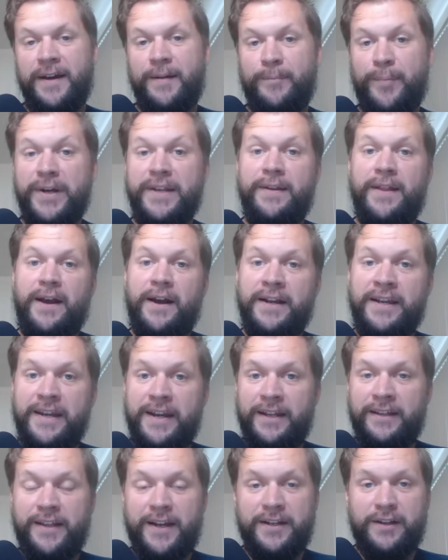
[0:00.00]
But
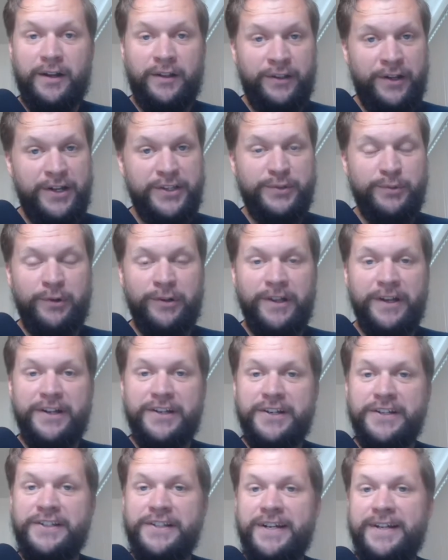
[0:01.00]
again, like Alliance War, like I
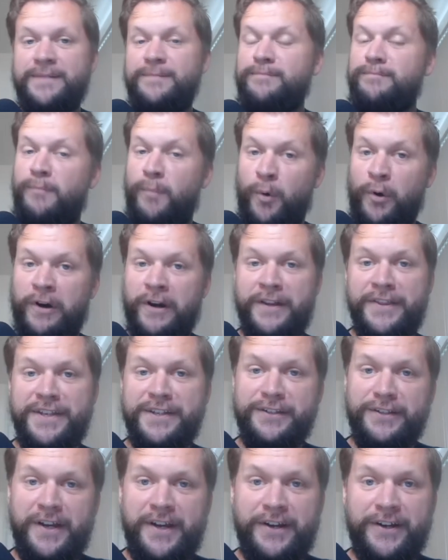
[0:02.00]
just said, more on
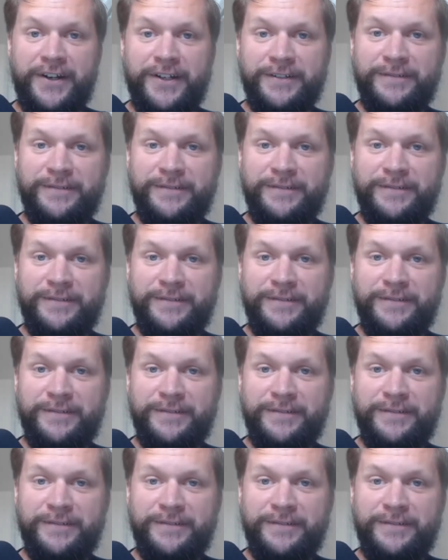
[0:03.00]
this later.